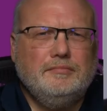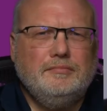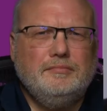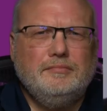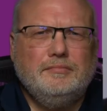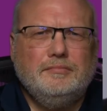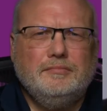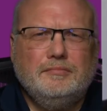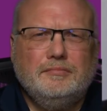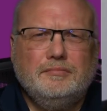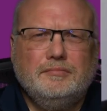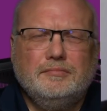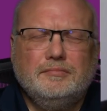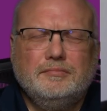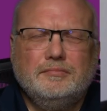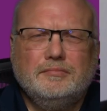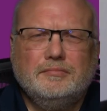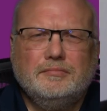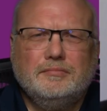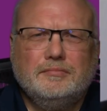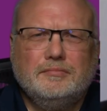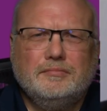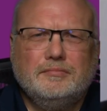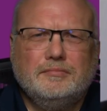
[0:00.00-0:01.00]

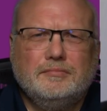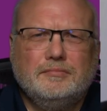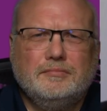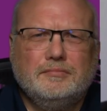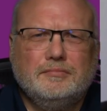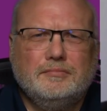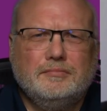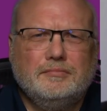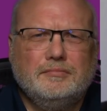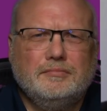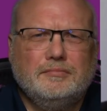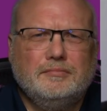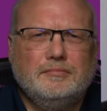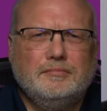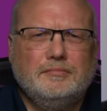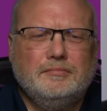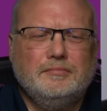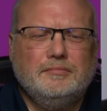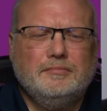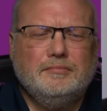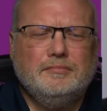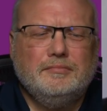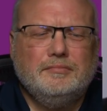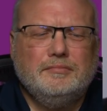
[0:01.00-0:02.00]

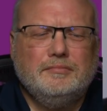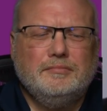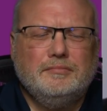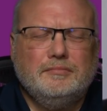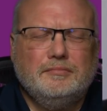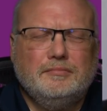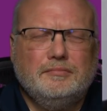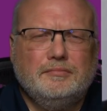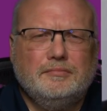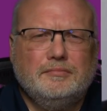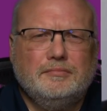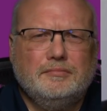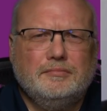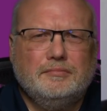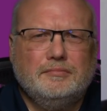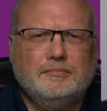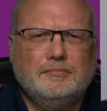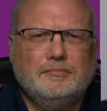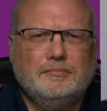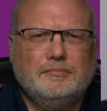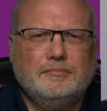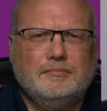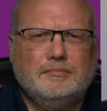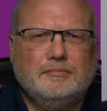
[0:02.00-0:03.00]

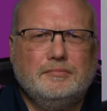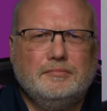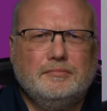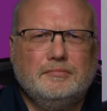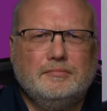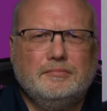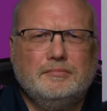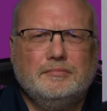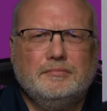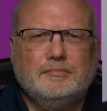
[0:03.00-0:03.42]
The person shown says nothing.